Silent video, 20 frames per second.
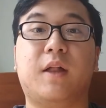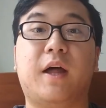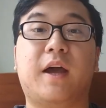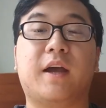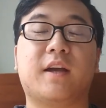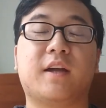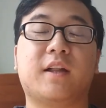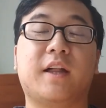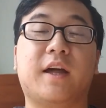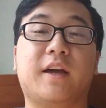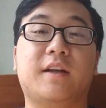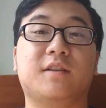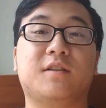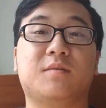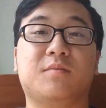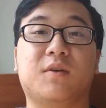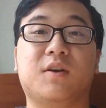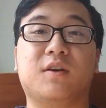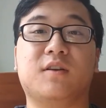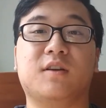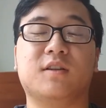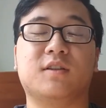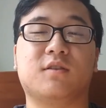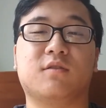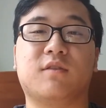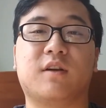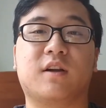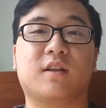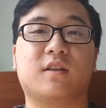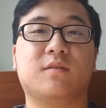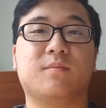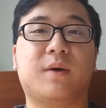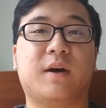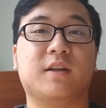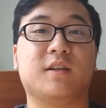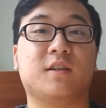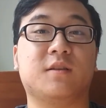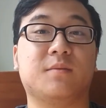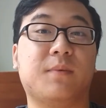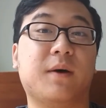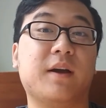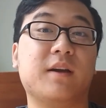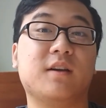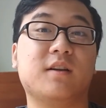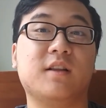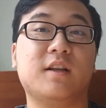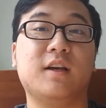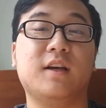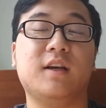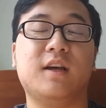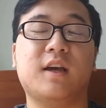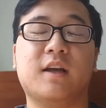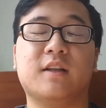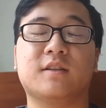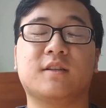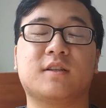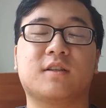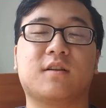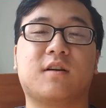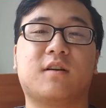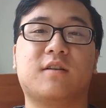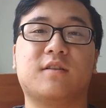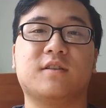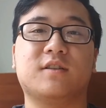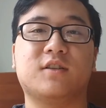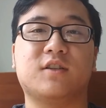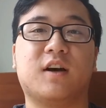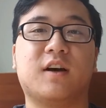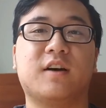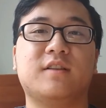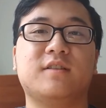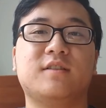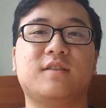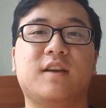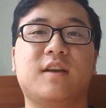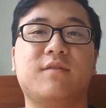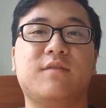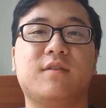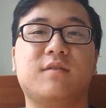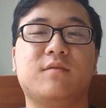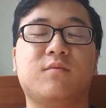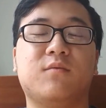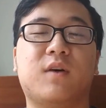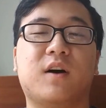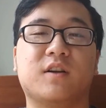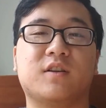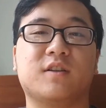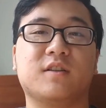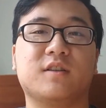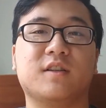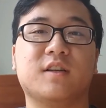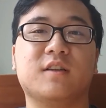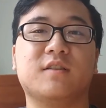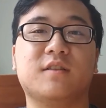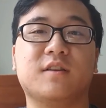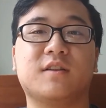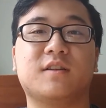BlacKkKlansman is directed by Spike Lee and stars John David Washington,